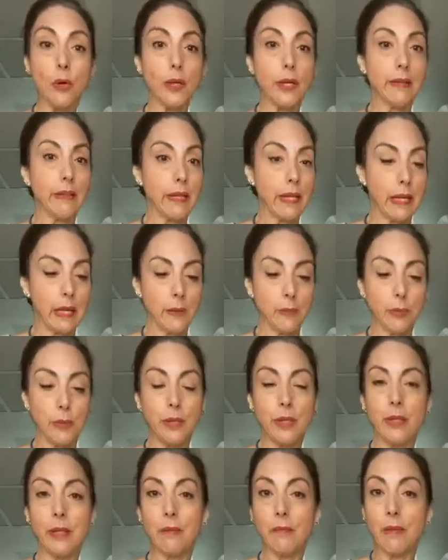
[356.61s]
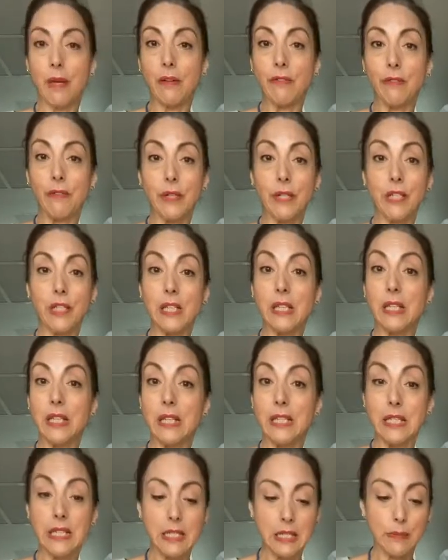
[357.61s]
and then I put it in my fridge in
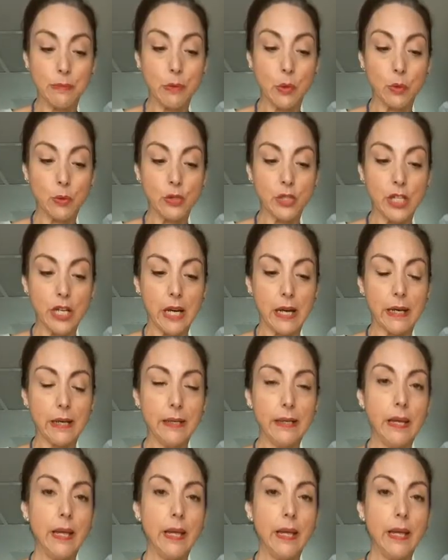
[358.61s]
this small jar.